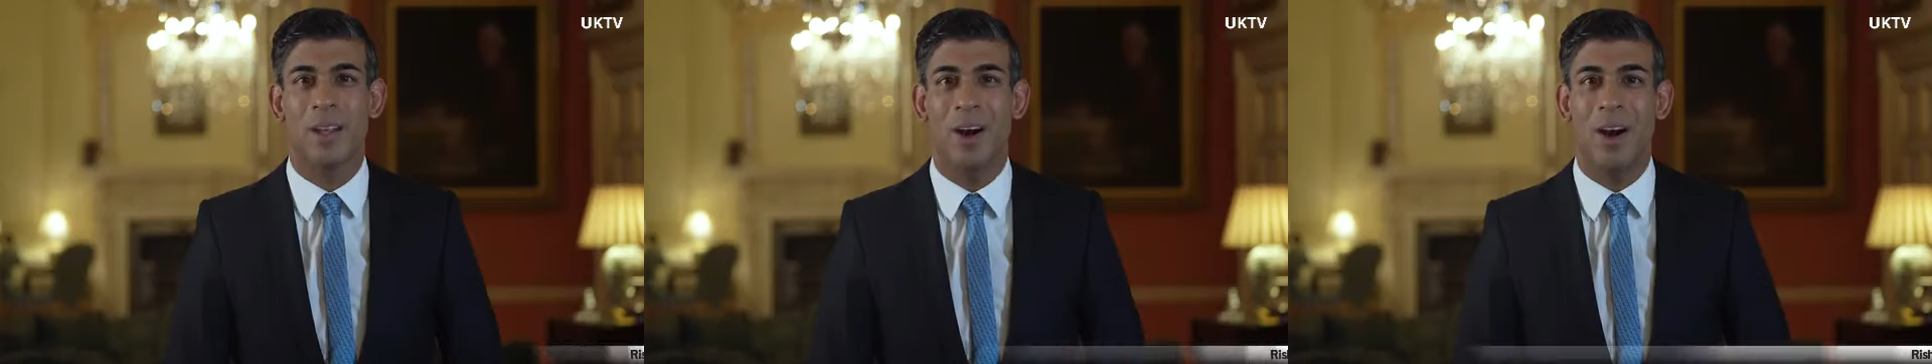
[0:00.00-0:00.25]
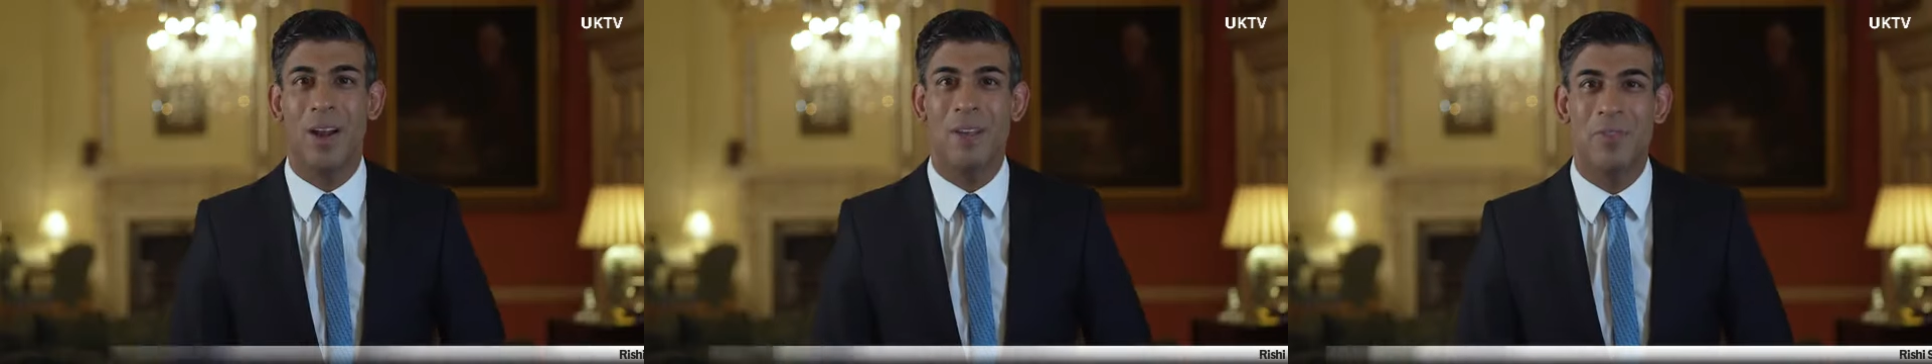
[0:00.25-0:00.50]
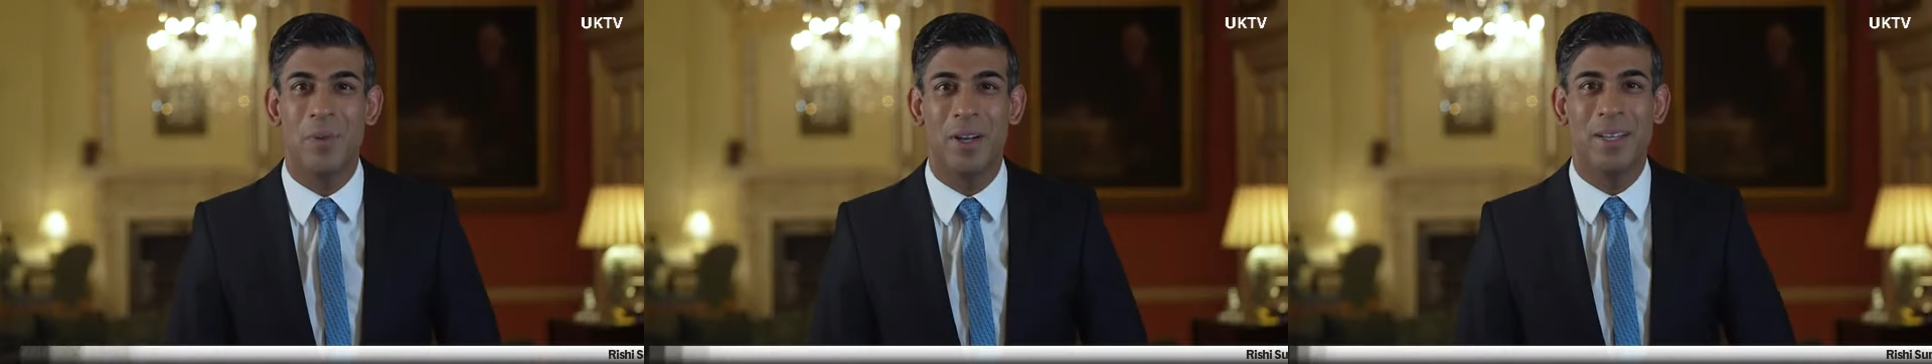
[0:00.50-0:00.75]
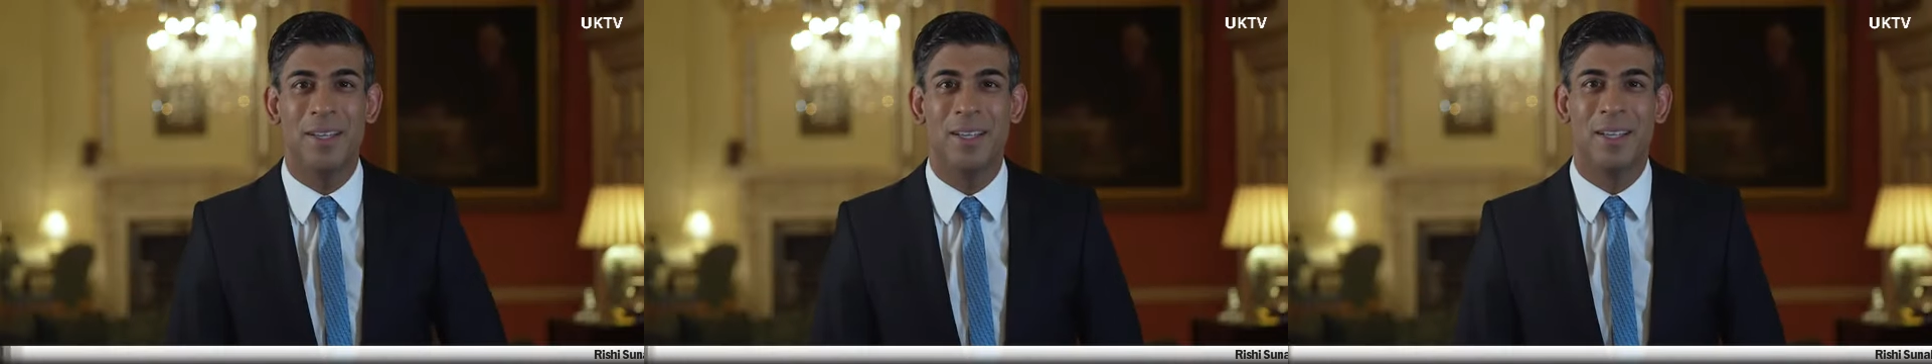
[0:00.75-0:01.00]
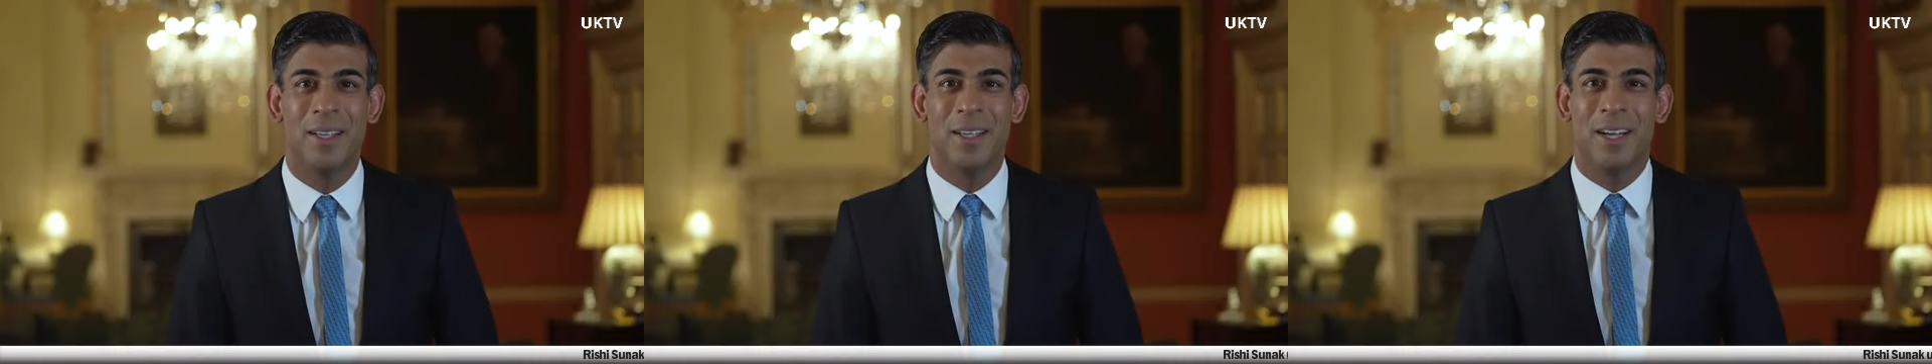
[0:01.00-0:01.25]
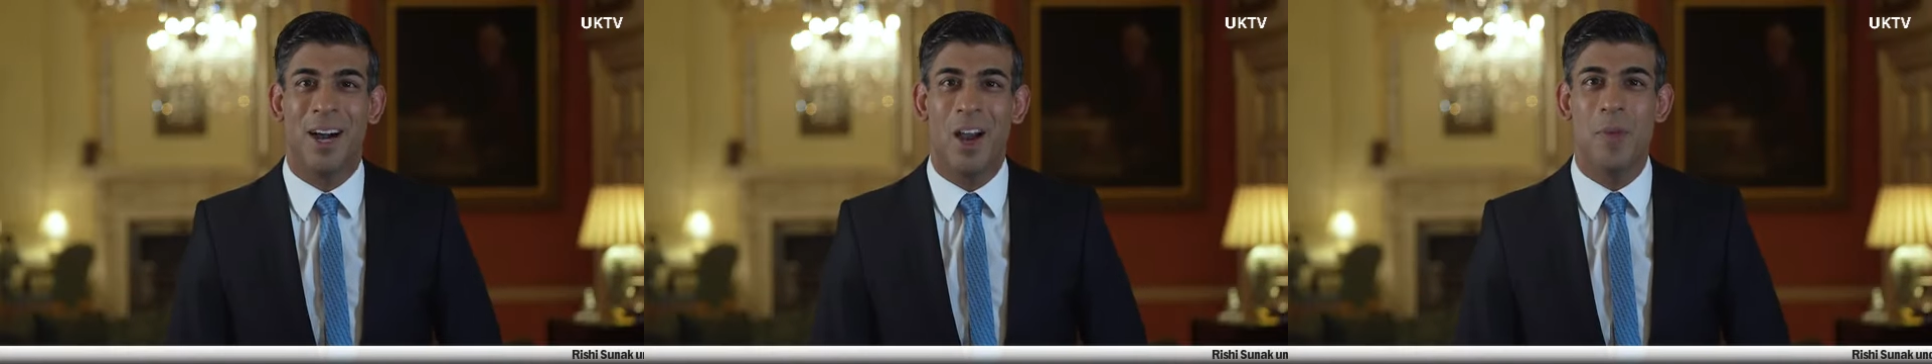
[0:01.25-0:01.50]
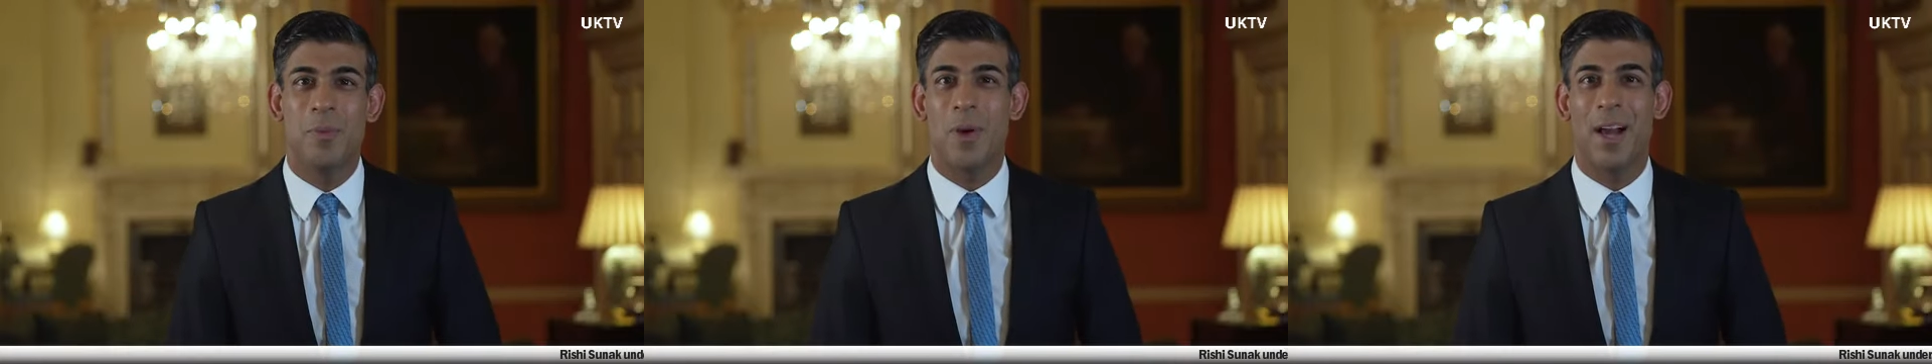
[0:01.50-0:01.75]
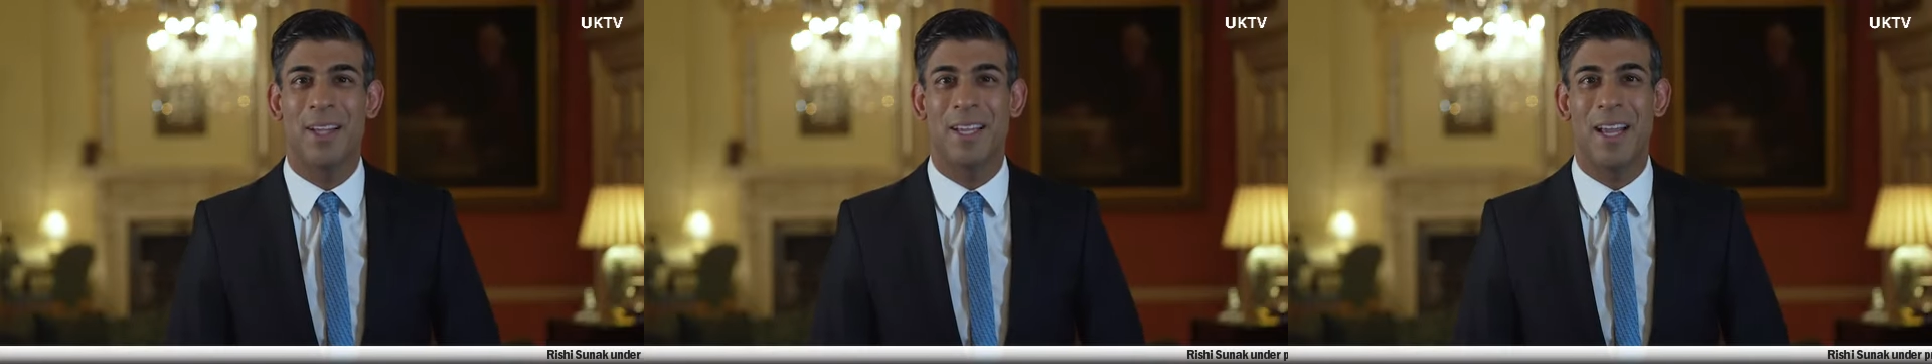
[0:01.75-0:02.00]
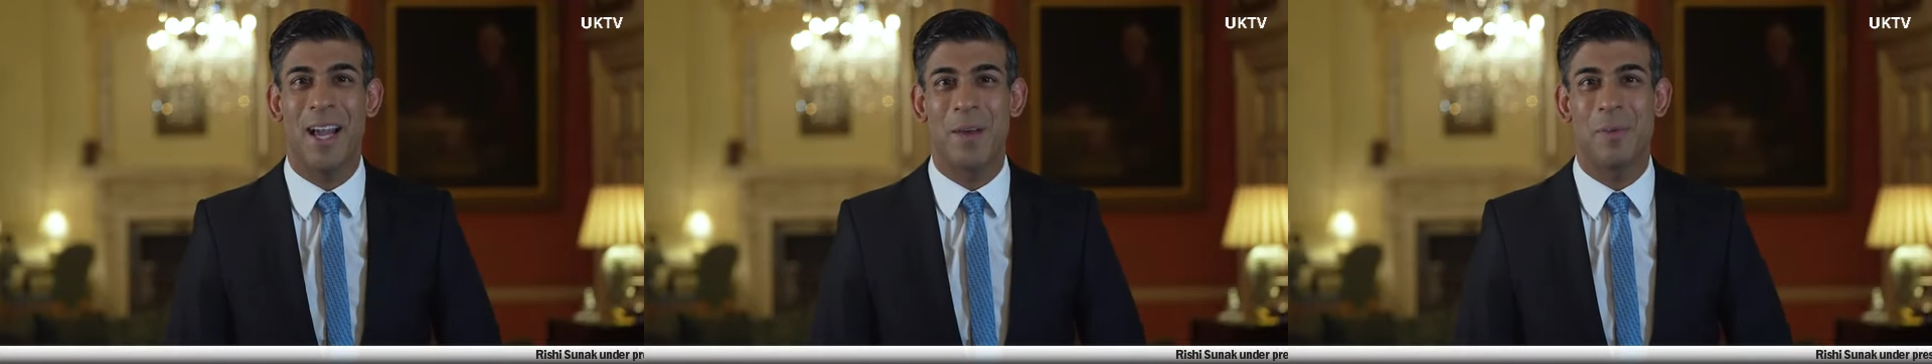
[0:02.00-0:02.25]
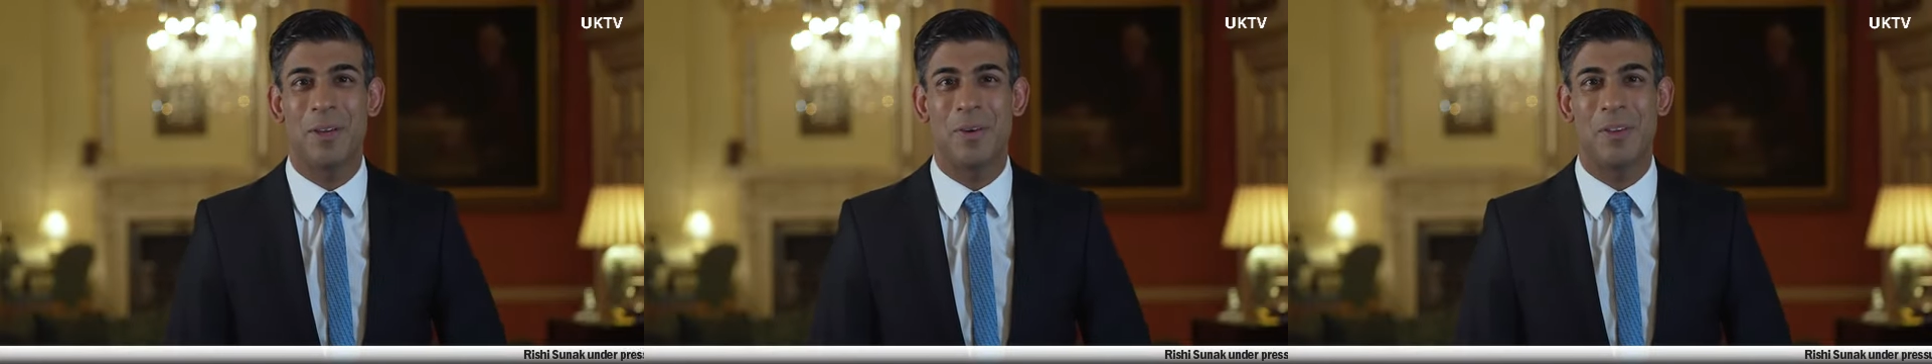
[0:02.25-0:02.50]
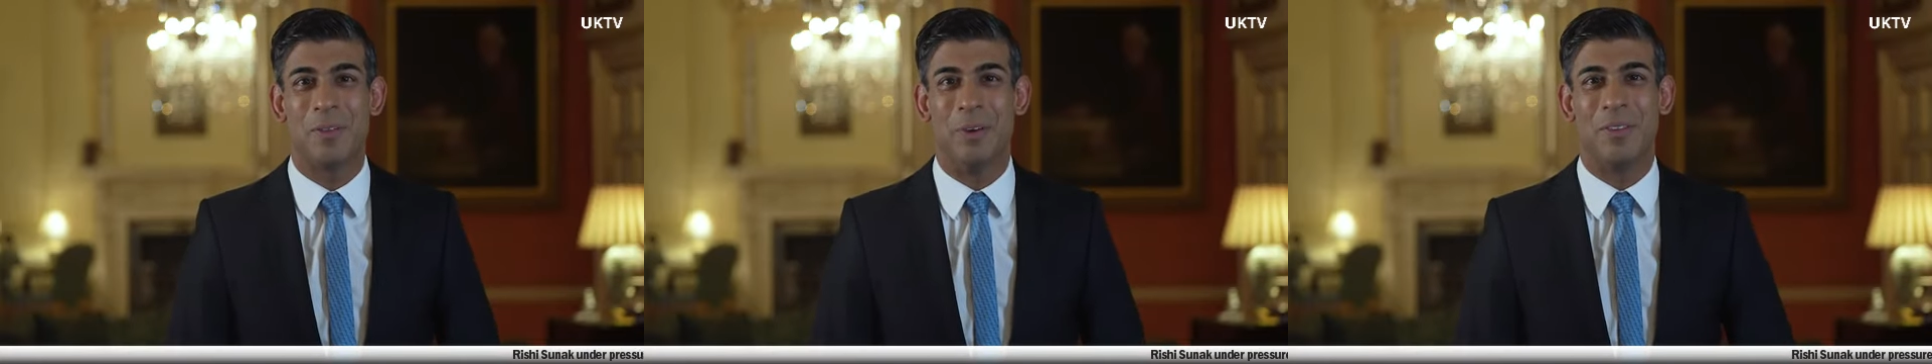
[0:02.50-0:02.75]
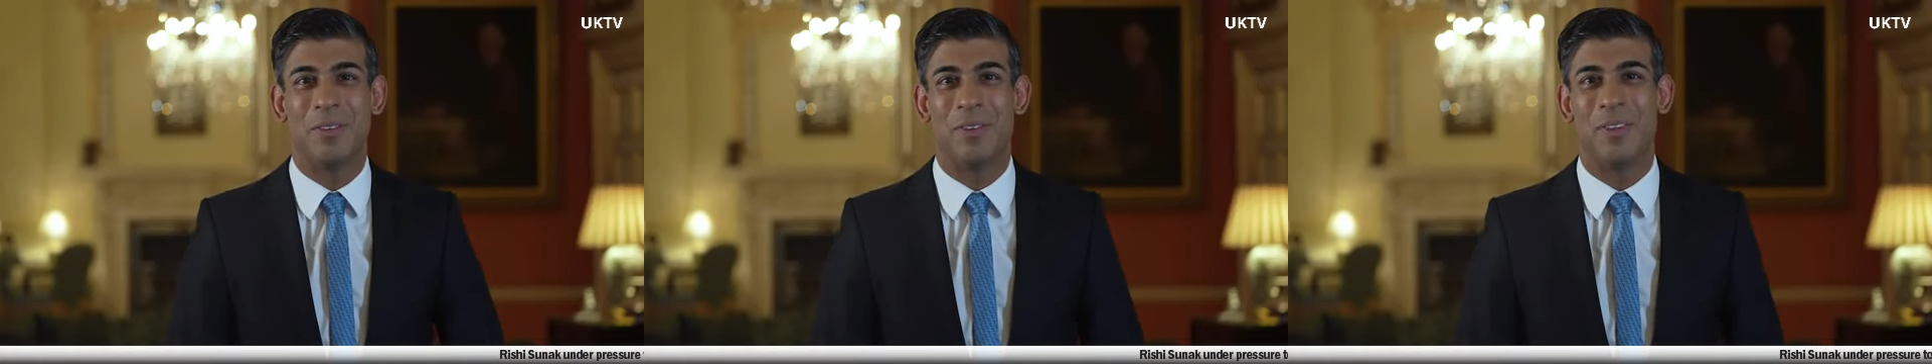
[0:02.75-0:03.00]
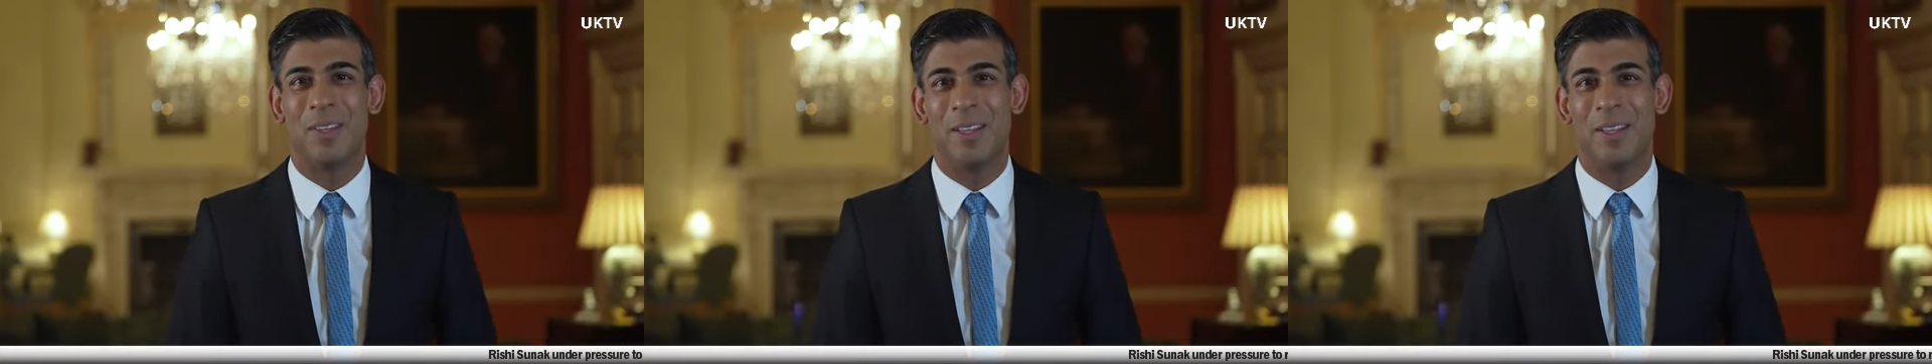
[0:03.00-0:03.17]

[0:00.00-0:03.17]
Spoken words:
Hi everyone, I hope you had a happy Christmas.